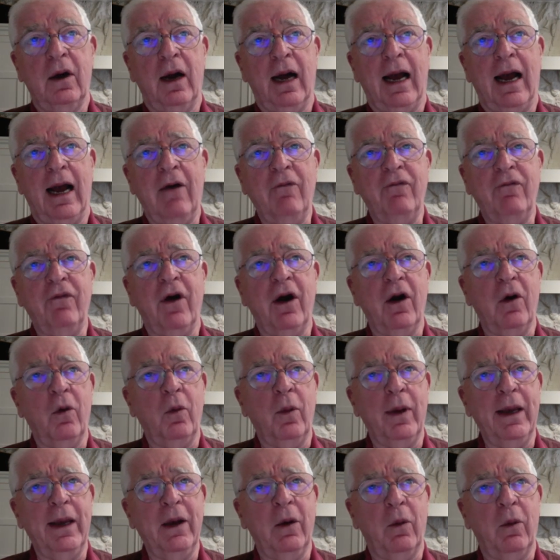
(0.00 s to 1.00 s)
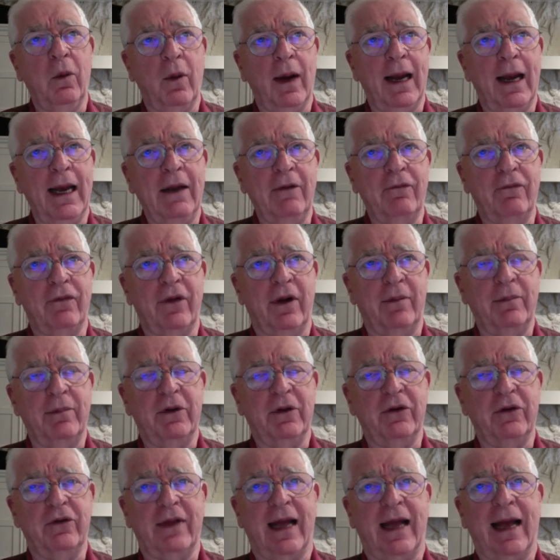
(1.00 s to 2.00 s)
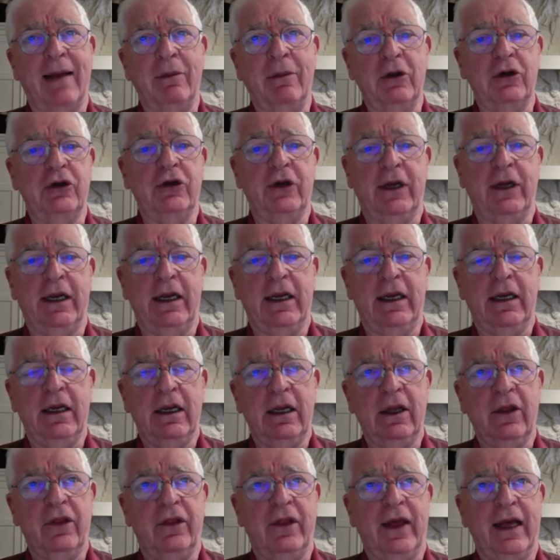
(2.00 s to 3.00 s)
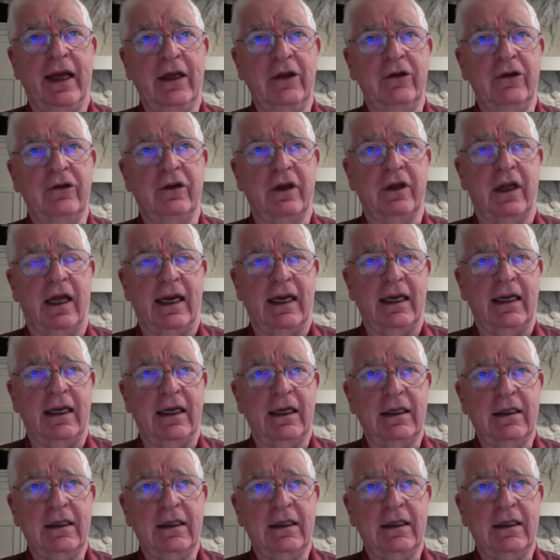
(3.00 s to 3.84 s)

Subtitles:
How far are we away from establishing things like